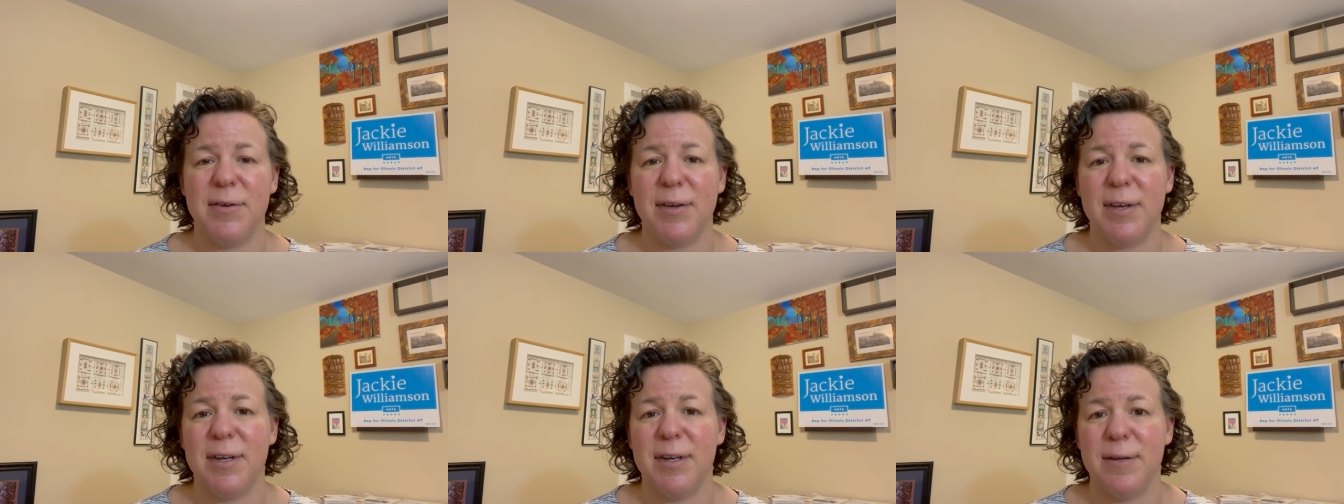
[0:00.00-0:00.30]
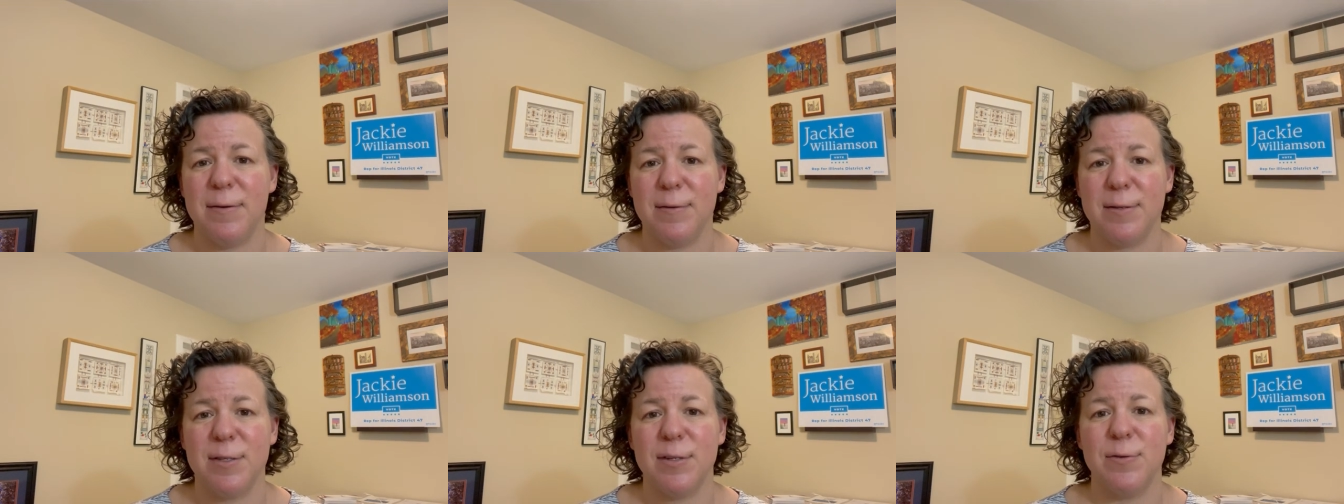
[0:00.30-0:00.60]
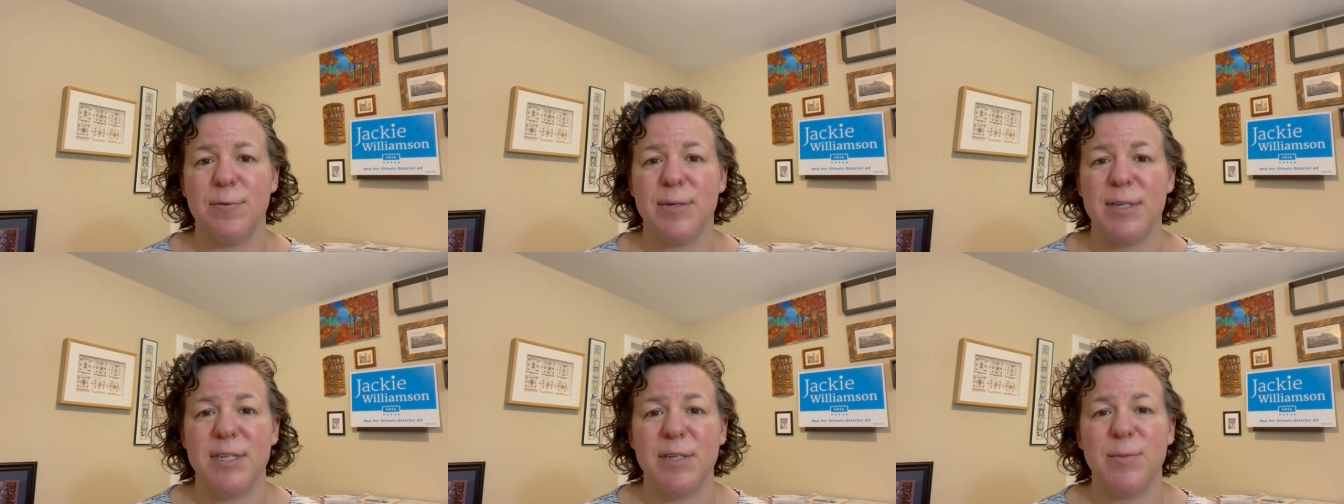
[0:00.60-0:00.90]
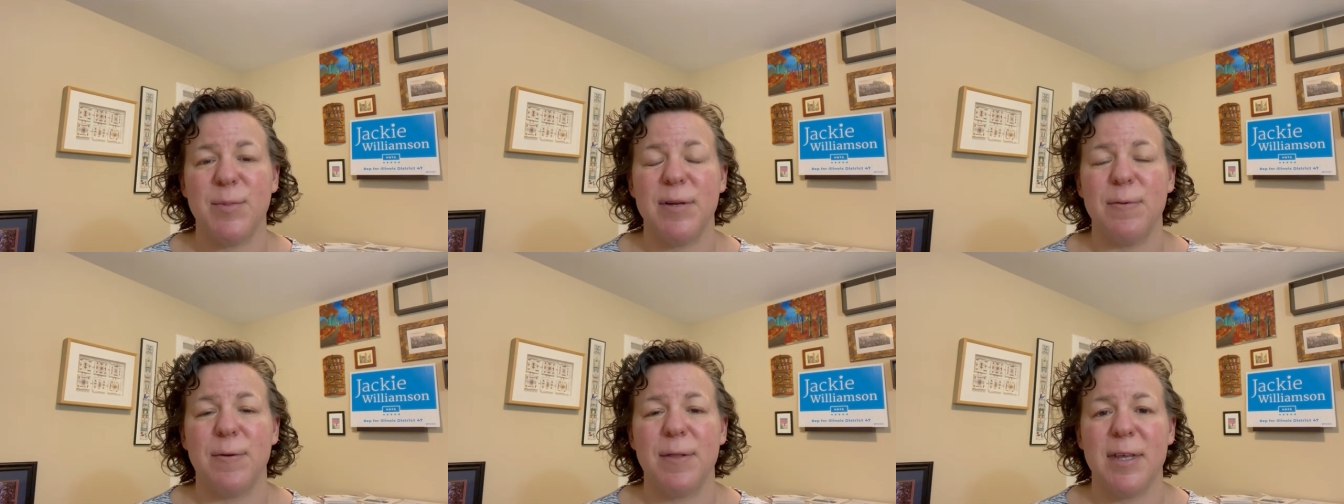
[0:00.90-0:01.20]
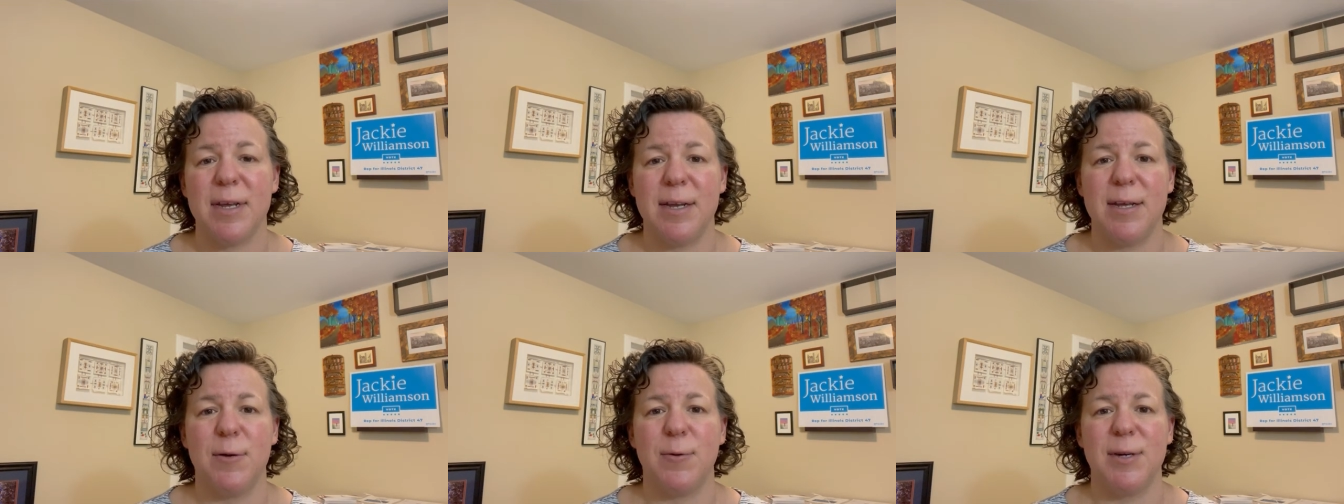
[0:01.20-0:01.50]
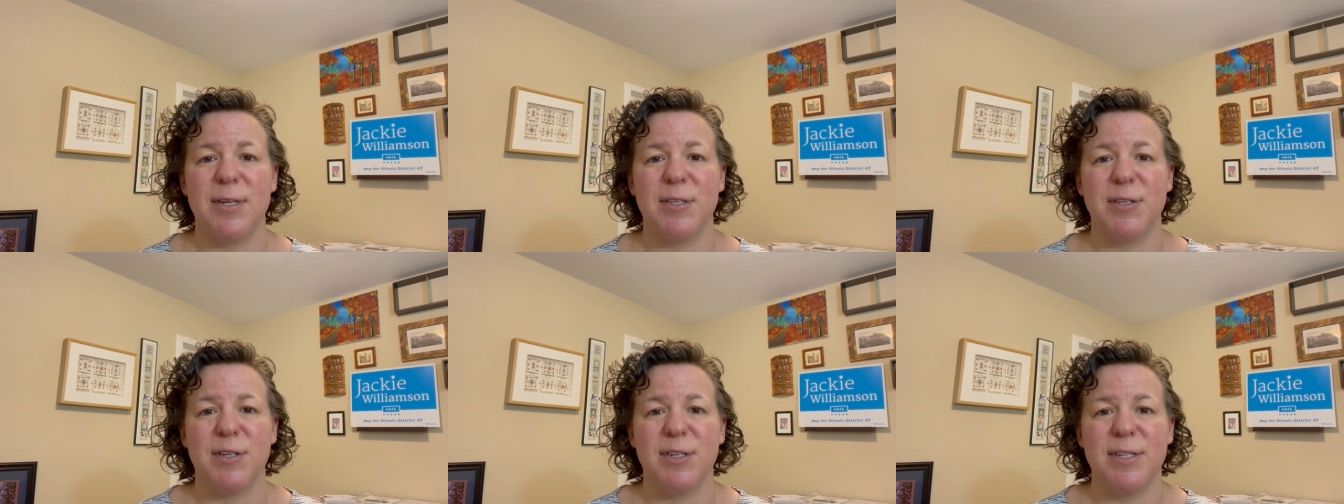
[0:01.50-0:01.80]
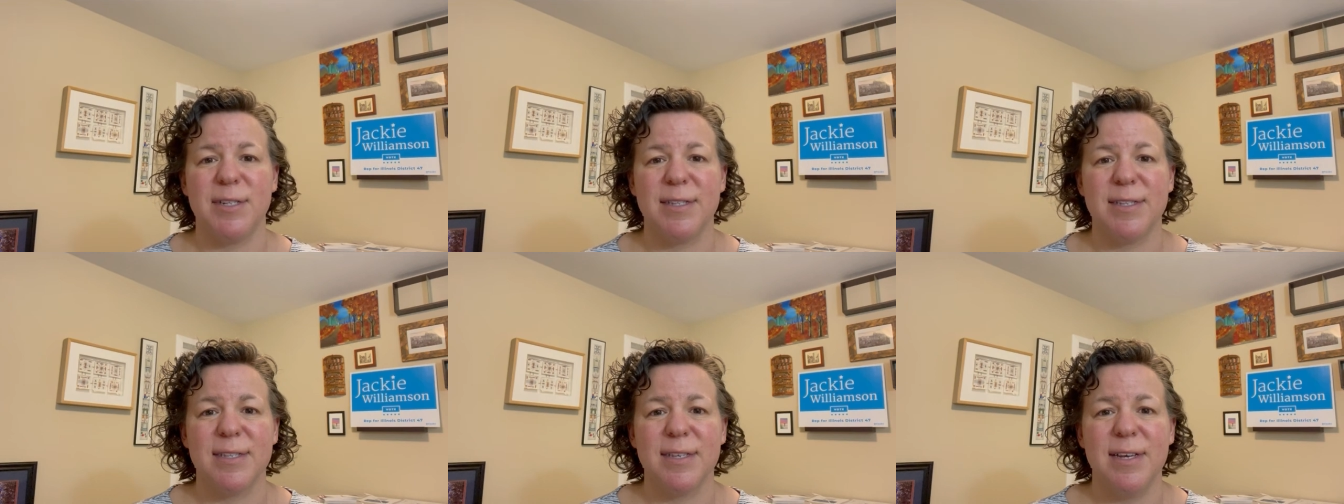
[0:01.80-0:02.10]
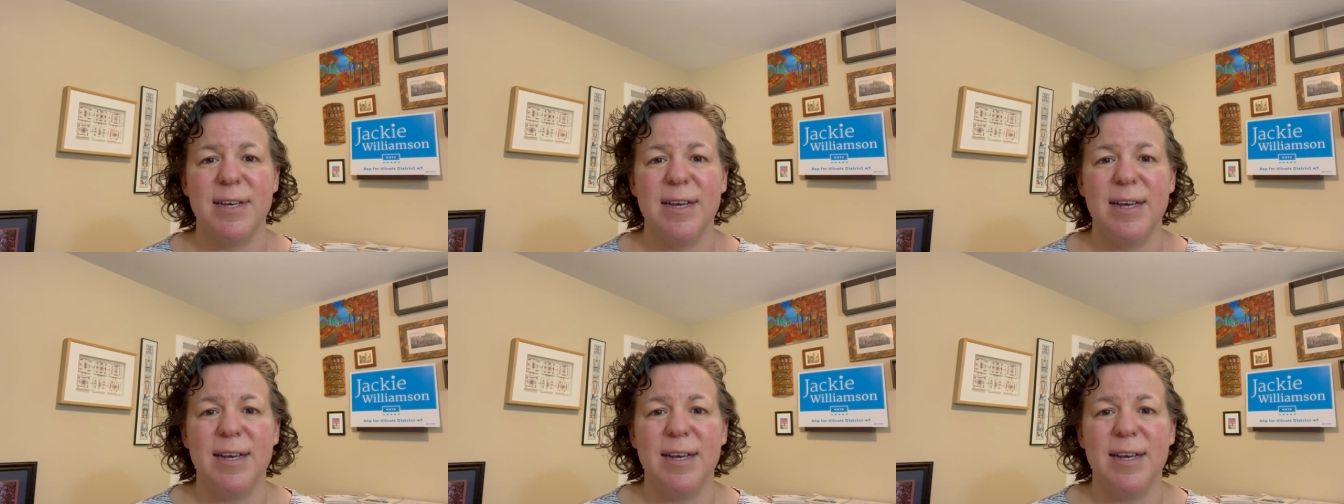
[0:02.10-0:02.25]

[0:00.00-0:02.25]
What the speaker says: can use to reach me with any questions.